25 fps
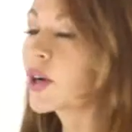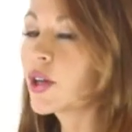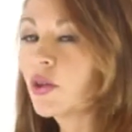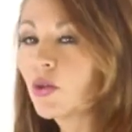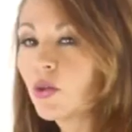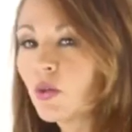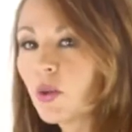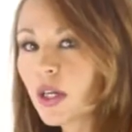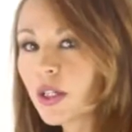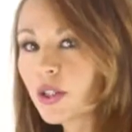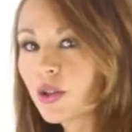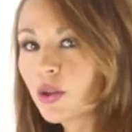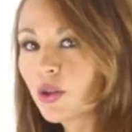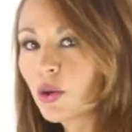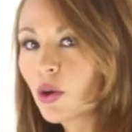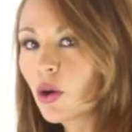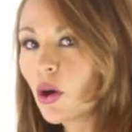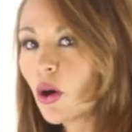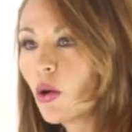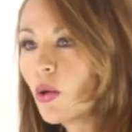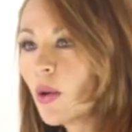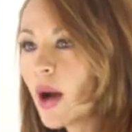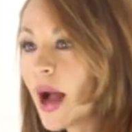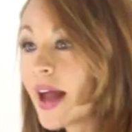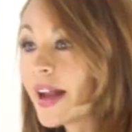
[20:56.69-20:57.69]
you want to
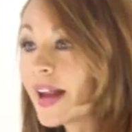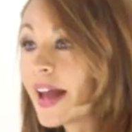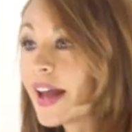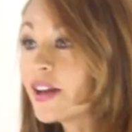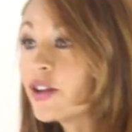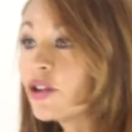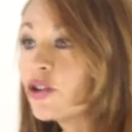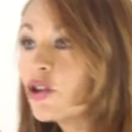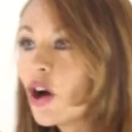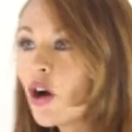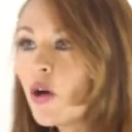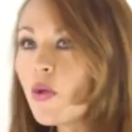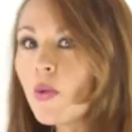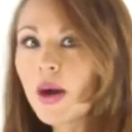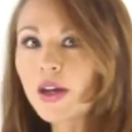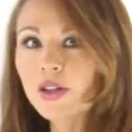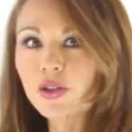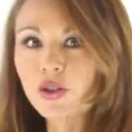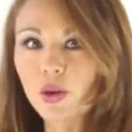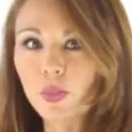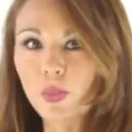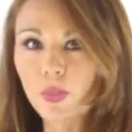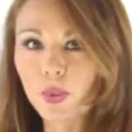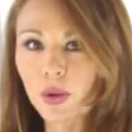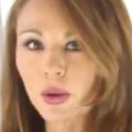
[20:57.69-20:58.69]
go and I know what
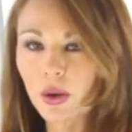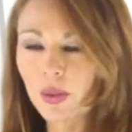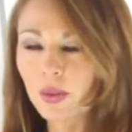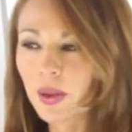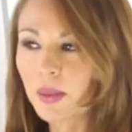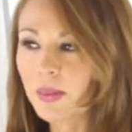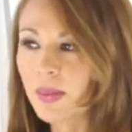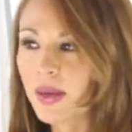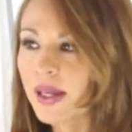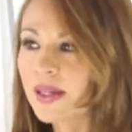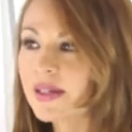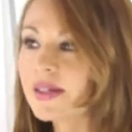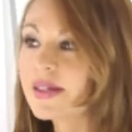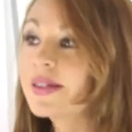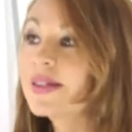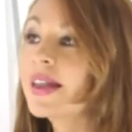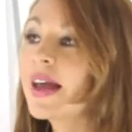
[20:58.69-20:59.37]
your problem is,